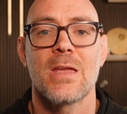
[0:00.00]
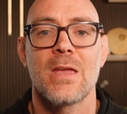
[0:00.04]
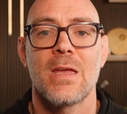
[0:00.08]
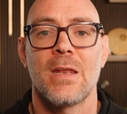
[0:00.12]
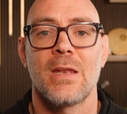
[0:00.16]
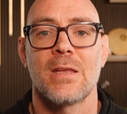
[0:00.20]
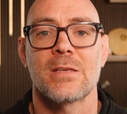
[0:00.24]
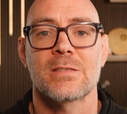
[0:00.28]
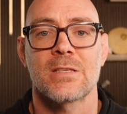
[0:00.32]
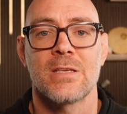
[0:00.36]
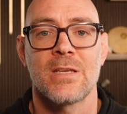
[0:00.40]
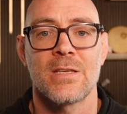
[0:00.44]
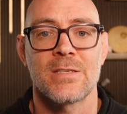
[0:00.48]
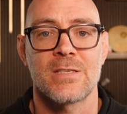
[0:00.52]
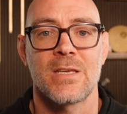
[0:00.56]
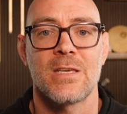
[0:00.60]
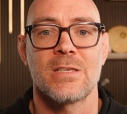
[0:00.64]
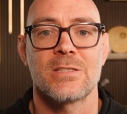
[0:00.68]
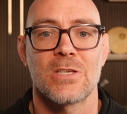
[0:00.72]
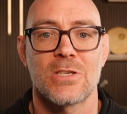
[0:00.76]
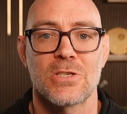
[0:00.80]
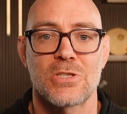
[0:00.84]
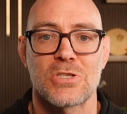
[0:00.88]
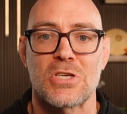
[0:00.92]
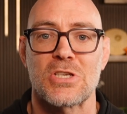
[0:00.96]
It isn't as
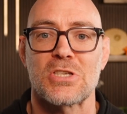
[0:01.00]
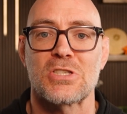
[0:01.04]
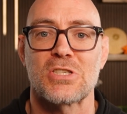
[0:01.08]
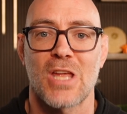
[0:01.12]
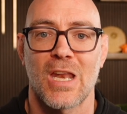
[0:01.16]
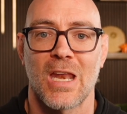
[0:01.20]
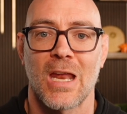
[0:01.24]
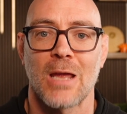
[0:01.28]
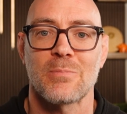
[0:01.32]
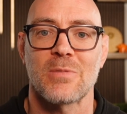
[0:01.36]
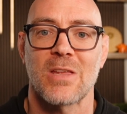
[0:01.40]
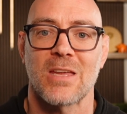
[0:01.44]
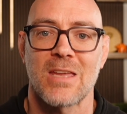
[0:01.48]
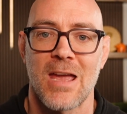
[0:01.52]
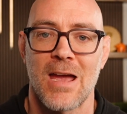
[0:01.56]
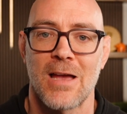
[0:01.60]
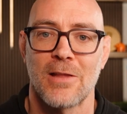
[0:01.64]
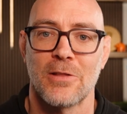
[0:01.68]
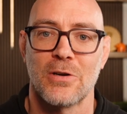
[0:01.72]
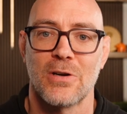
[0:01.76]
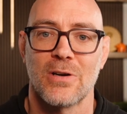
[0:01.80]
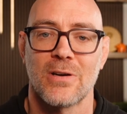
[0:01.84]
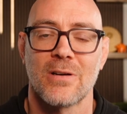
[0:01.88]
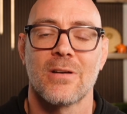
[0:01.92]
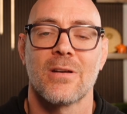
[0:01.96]
easy as just setting up the
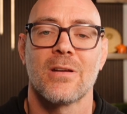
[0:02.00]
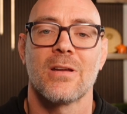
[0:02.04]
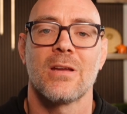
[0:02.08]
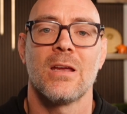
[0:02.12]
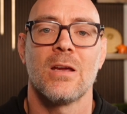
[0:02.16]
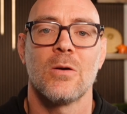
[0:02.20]
calendar.